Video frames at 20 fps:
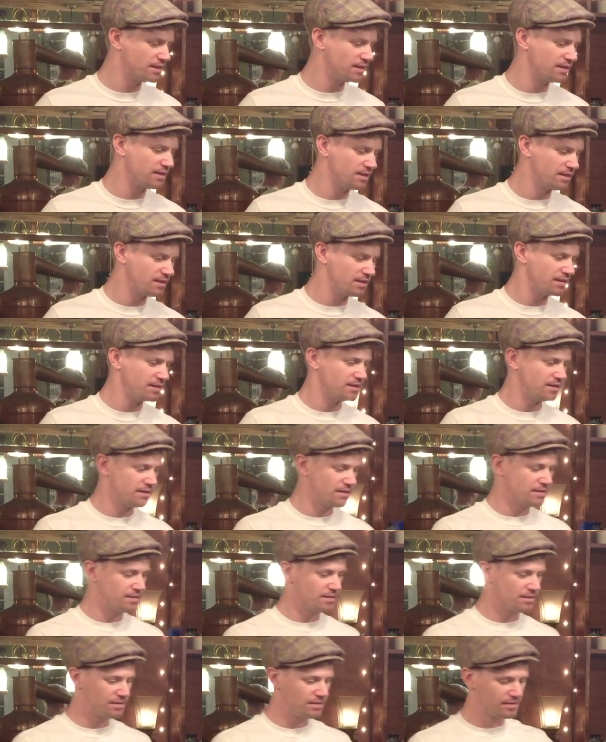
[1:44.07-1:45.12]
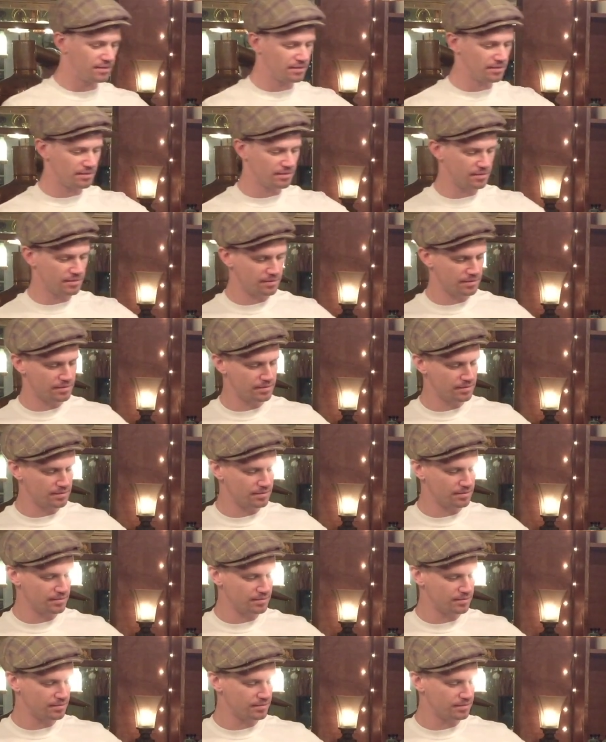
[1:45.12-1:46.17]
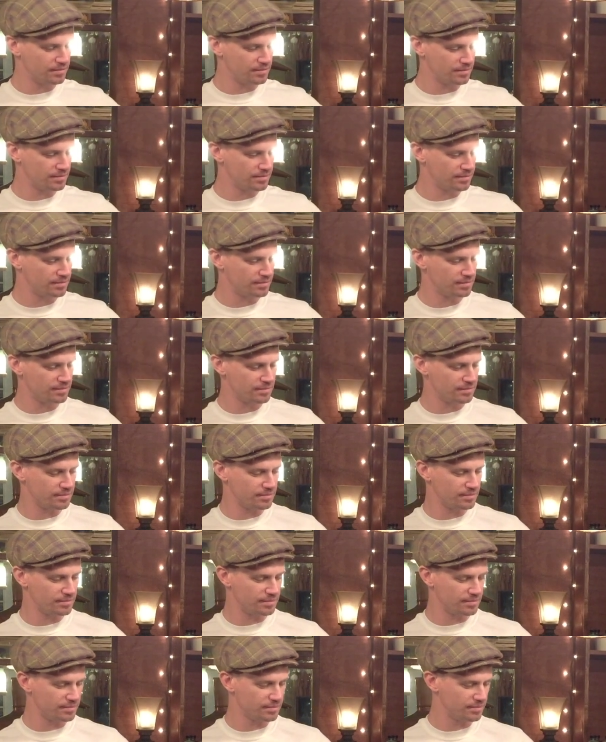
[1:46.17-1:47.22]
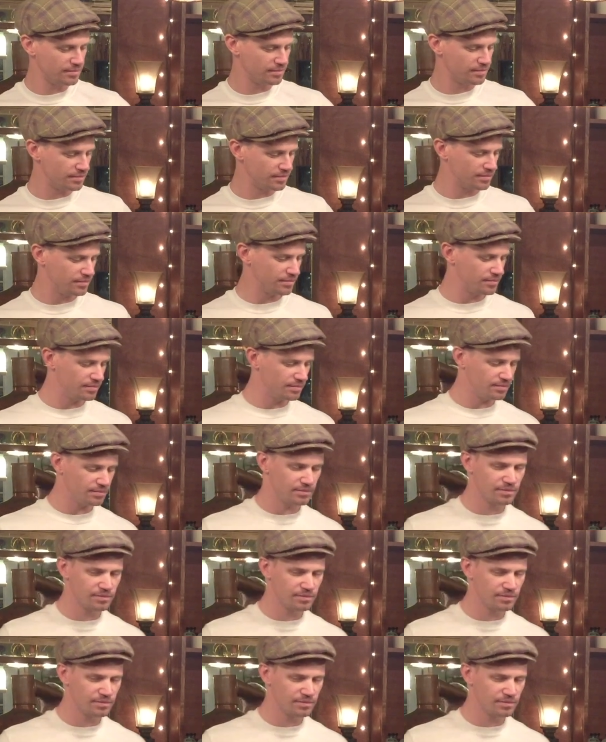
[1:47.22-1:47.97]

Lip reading: No one is speaking in this clip.